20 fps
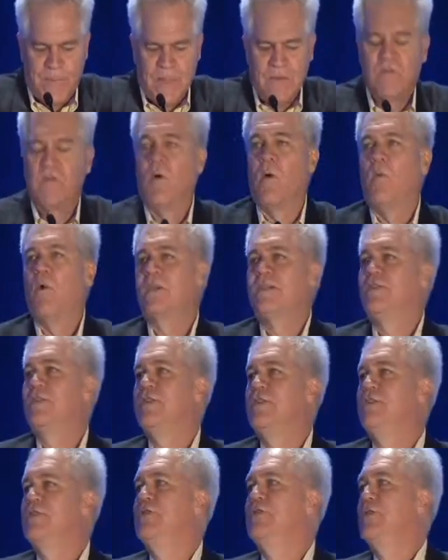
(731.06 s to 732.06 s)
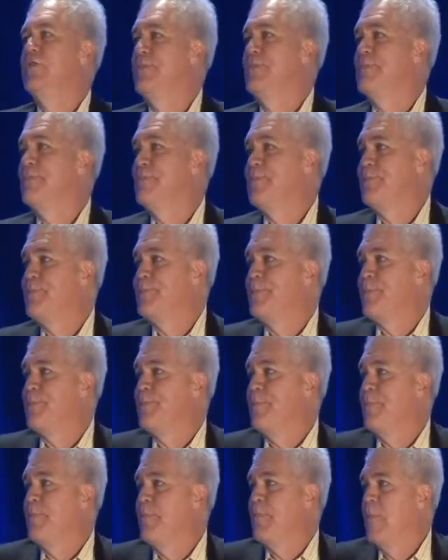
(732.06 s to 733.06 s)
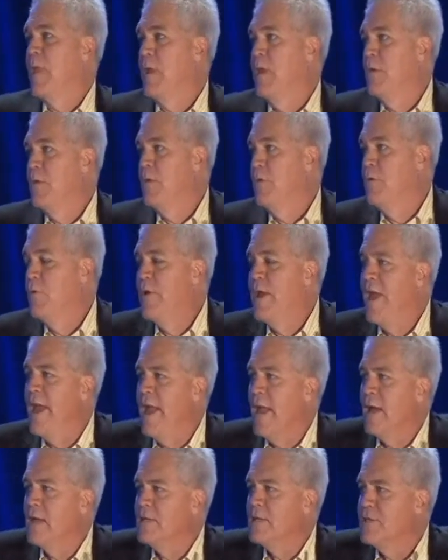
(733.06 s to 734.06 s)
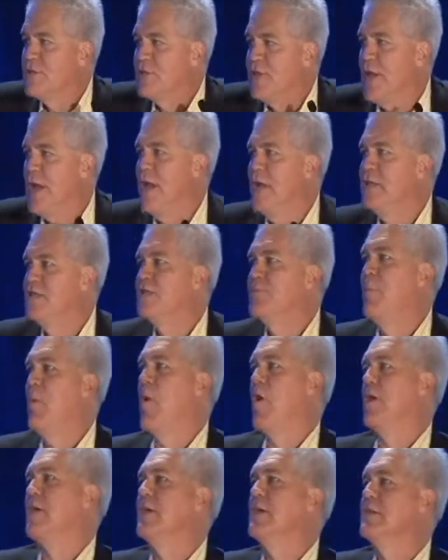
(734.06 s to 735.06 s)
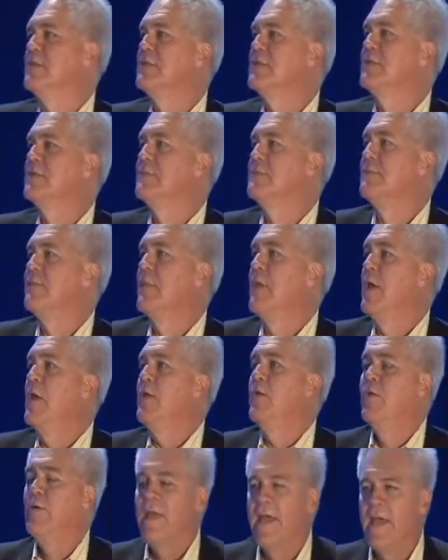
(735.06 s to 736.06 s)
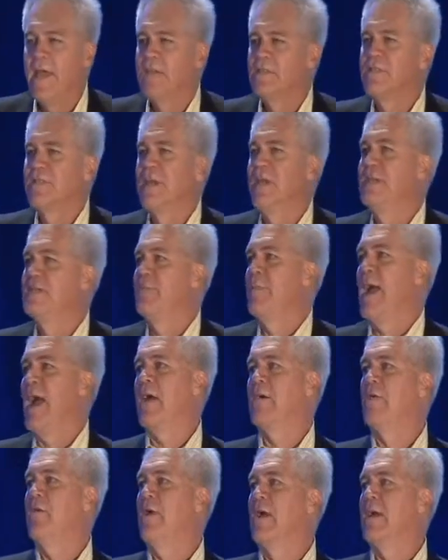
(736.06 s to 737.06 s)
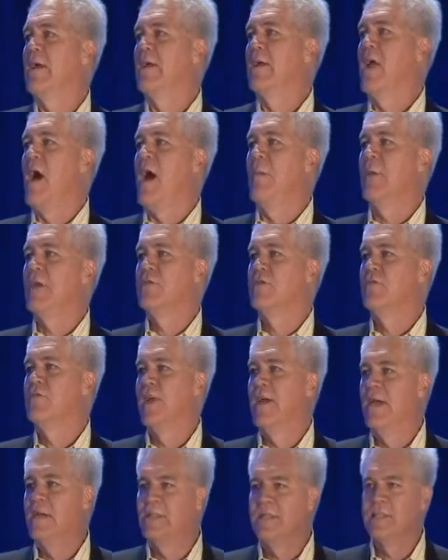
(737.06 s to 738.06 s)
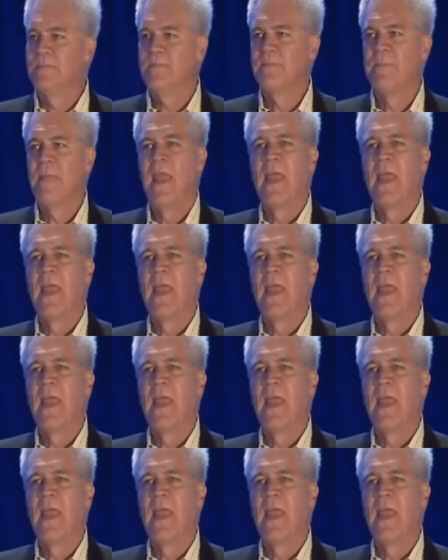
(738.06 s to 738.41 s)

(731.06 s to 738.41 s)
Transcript: So what should you do? You can't change markets. You can't change macroeconomic trends.